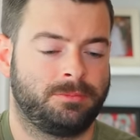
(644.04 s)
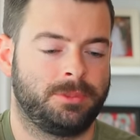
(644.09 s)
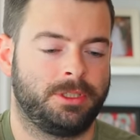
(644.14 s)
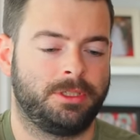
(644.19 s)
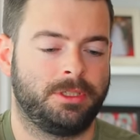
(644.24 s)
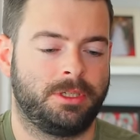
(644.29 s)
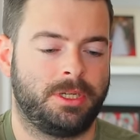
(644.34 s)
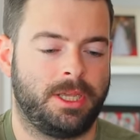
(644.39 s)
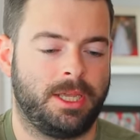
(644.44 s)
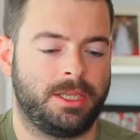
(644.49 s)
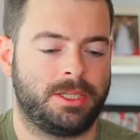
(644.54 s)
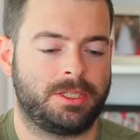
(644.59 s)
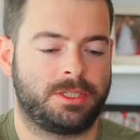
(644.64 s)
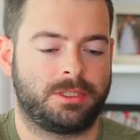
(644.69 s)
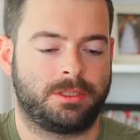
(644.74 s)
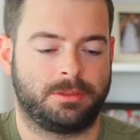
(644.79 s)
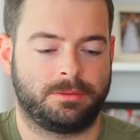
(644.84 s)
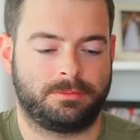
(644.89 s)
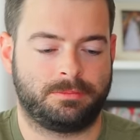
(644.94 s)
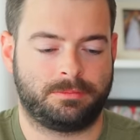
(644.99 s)
Good
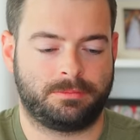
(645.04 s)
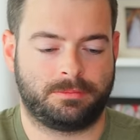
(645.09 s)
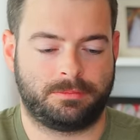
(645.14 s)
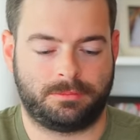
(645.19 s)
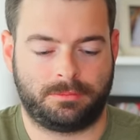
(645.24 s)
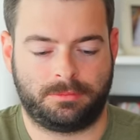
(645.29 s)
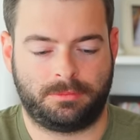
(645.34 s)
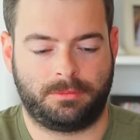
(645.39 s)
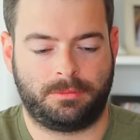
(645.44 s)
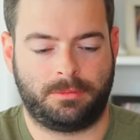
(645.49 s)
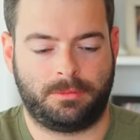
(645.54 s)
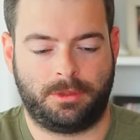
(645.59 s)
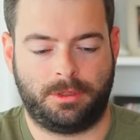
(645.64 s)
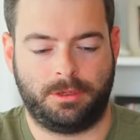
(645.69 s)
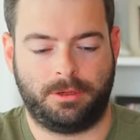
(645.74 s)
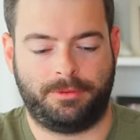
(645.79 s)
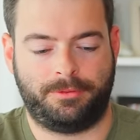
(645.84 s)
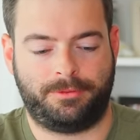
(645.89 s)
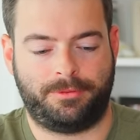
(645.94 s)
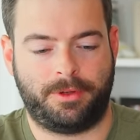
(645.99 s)
hiss,
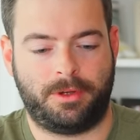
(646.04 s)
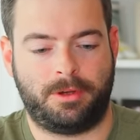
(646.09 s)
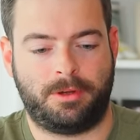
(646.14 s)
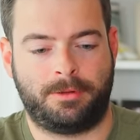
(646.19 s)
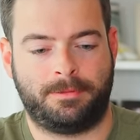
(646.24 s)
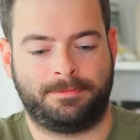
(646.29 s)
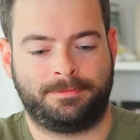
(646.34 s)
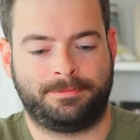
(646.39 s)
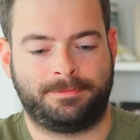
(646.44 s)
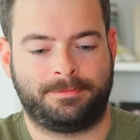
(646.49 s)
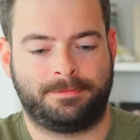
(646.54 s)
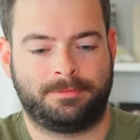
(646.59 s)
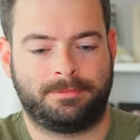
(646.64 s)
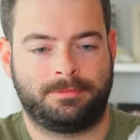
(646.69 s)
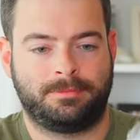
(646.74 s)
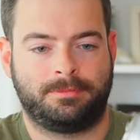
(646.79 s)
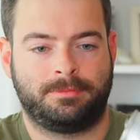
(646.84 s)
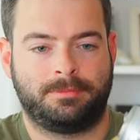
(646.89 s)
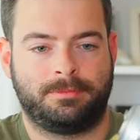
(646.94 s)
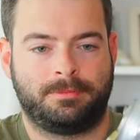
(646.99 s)
good foam,
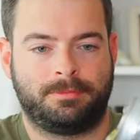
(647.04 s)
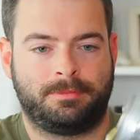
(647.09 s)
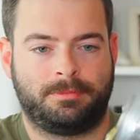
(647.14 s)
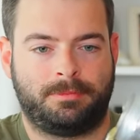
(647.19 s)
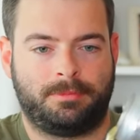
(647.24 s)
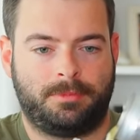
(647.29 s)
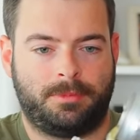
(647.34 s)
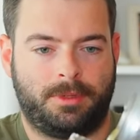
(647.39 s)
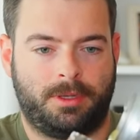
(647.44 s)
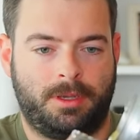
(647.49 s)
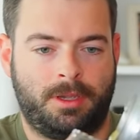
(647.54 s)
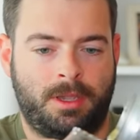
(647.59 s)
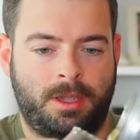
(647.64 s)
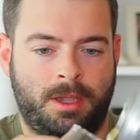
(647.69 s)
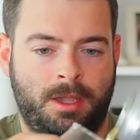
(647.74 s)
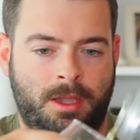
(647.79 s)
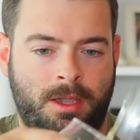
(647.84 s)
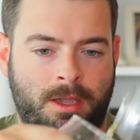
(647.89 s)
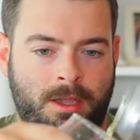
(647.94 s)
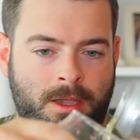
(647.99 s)

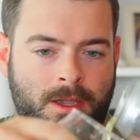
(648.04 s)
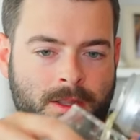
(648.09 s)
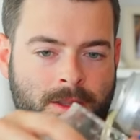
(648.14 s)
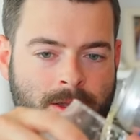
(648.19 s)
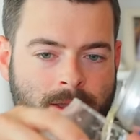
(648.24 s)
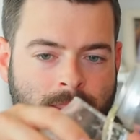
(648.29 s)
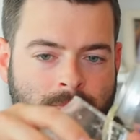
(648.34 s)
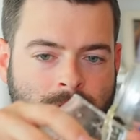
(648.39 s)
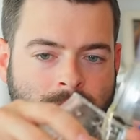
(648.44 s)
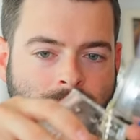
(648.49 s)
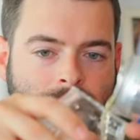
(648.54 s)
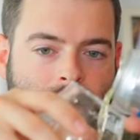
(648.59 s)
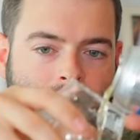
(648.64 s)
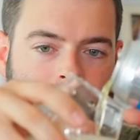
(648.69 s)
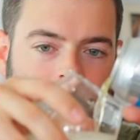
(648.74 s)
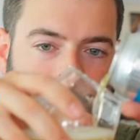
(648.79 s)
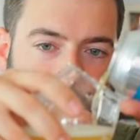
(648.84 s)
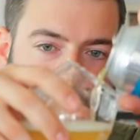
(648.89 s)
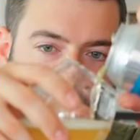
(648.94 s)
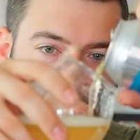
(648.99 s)
Hey, look
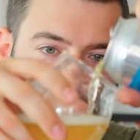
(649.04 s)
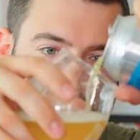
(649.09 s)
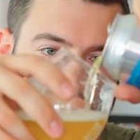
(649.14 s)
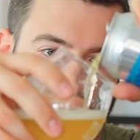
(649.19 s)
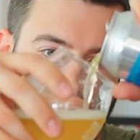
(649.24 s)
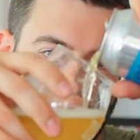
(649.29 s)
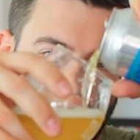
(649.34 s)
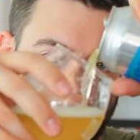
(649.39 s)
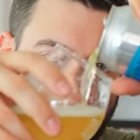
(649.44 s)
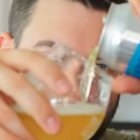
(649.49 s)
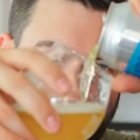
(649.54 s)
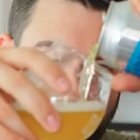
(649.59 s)
at that. Good